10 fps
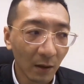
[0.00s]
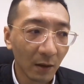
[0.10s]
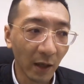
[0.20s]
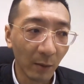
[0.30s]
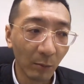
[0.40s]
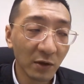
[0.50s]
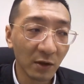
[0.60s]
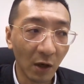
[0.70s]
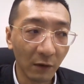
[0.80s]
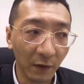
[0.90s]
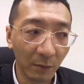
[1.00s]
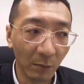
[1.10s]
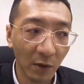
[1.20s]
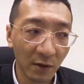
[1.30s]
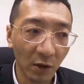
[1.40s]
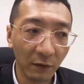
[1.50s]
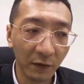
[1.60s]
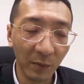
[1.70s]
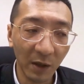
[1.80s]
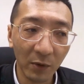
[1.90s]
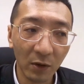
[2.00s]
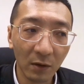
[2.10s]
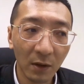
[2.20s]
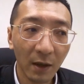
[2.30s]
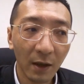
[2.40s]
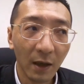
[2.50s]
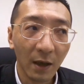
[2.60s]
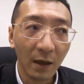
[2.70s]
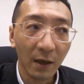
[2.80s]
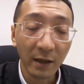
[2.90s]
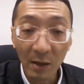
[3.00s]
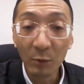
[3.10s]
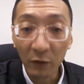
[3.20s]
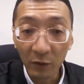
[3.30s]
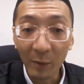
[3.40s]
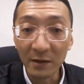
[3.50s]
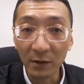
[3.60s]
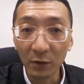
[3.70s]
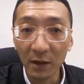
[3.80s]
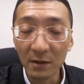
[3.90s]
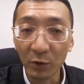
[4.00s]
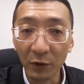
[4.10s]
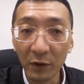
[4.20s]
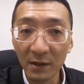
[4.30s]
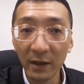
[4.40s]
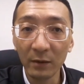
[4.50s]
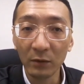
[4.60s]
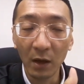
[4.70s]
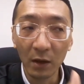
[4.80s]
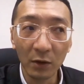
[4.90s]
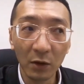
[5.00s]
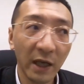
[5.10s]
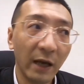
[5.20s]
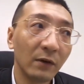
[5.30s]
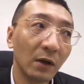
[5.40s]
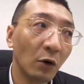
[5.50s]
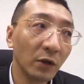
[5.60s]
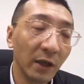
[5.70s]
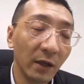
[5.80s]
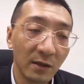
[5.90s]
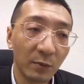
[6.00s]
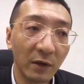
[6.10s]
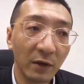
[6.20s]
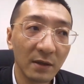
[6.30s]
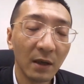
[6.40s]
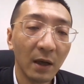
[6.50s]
Yeah, most of the people, like some of my students previously don't have a coding experience.